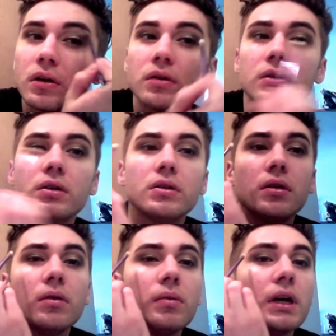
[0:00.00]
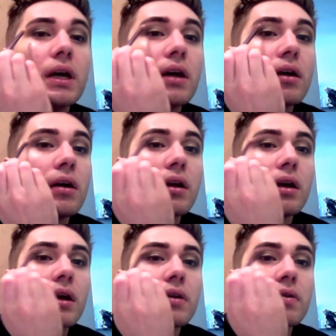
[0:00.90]
just so that we get a
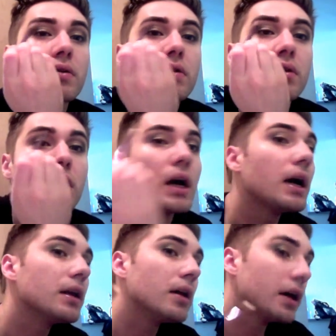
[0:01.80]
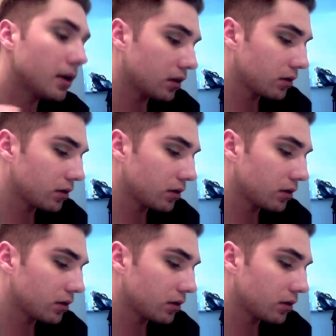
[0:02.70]
nice highlight.